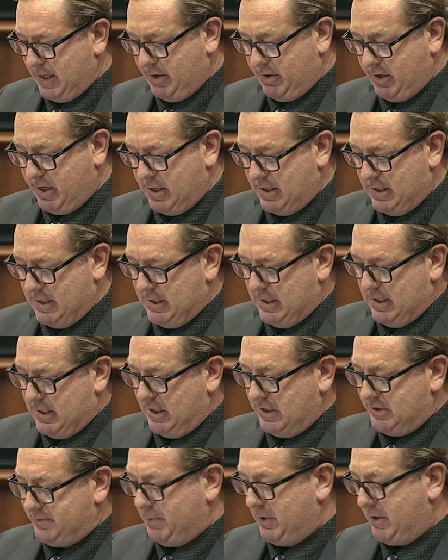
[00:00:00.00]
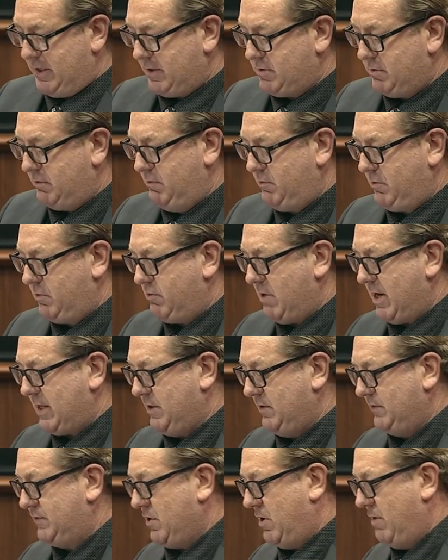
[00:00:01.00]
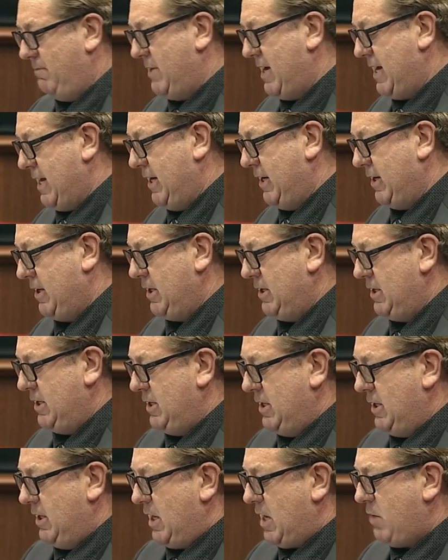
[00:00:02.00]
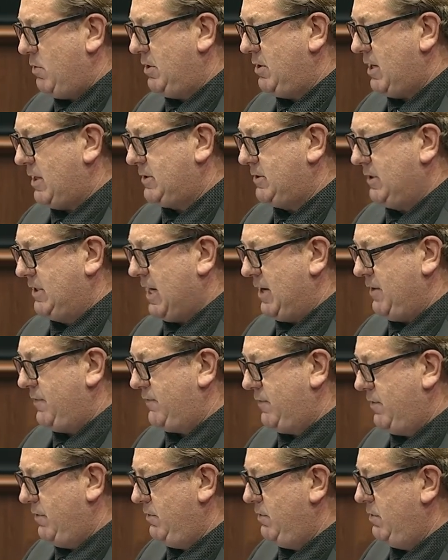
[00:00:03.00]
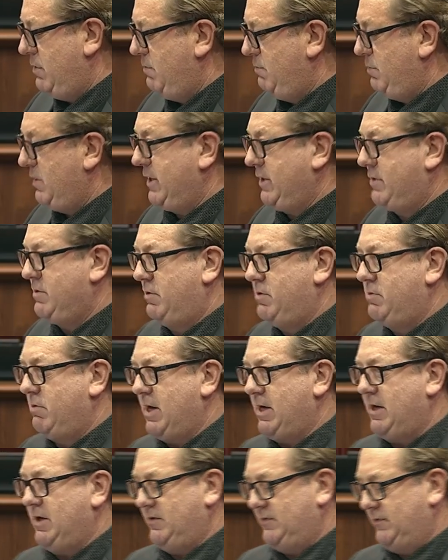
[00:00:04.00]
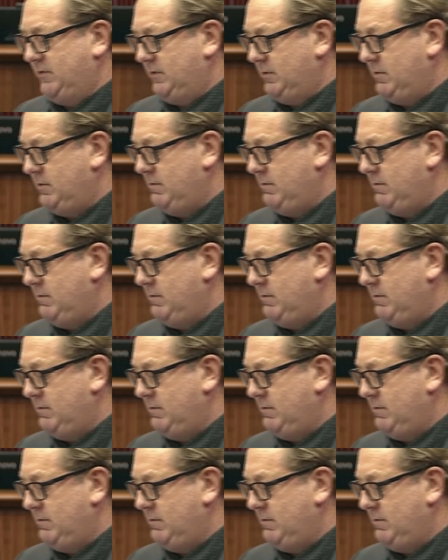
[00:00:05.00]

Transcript: area is political correctness gone mad. I would like to cut through political correctness,